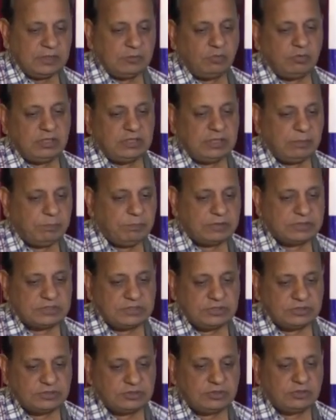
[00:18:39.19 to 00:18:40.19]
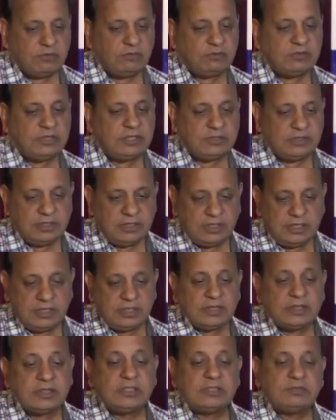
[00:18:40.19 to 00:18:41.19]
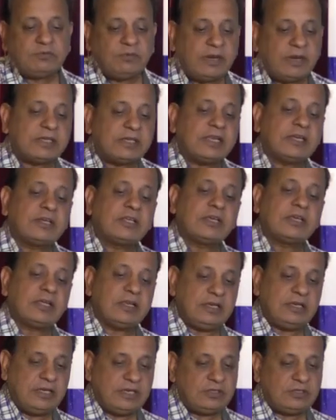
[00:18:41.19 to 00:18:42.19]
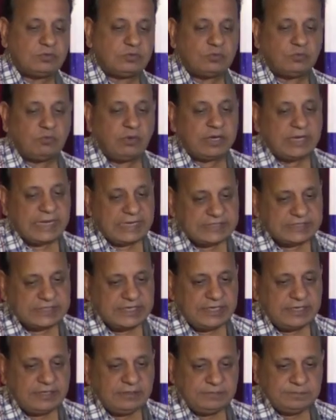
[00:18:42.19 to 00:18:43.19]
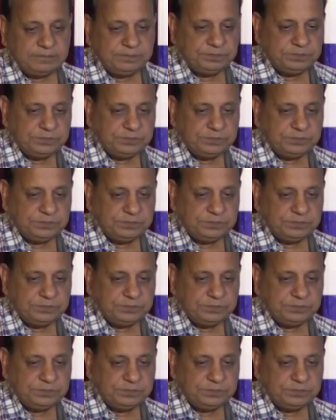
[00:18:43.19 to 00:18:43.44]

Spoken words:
only the persistence of these factors leads to a cascade.